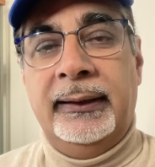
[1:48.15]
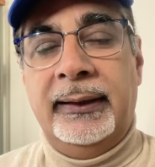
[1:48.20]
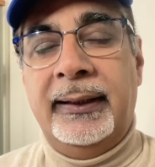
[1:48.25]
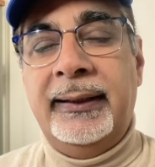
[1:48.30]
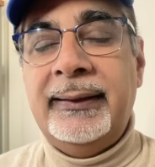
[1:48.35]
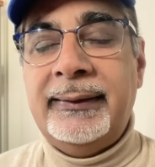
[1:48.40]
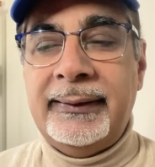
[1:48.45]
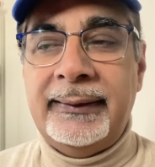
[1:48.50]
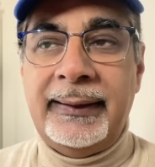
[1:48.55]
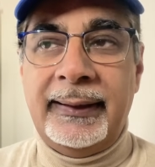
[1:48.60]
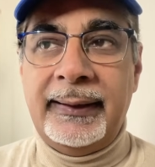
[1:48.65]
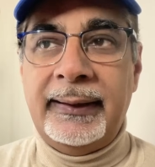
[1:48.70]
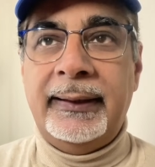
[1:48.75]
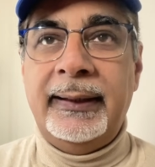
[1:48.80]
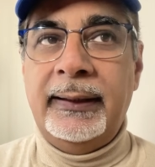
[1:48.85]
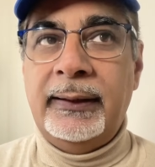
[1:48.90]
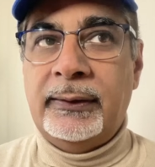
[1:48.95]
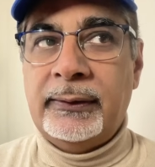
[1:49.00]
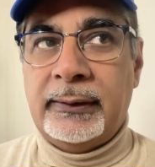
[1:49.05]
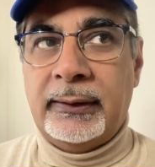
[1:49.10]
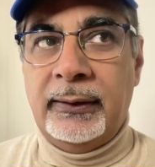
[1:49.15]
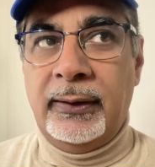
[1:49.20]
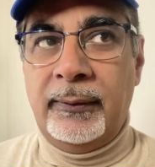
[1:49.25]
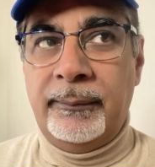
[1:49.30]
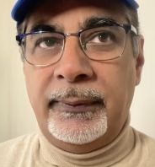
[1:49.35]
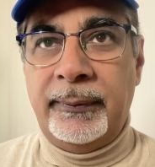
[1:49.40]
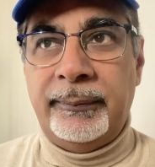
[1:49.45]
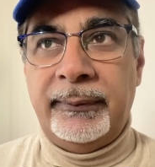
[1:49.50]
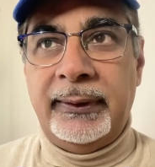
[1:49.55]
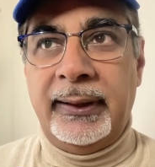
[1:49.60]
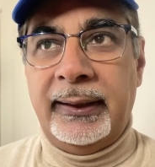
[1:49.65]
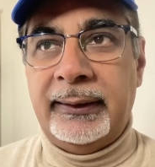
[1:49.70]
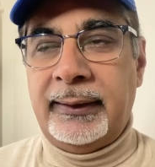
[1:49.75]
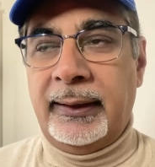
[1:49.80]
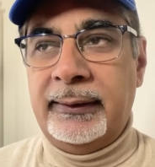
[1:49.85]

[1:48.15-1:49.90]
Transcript: And this is the other thing, because a lot of people, like,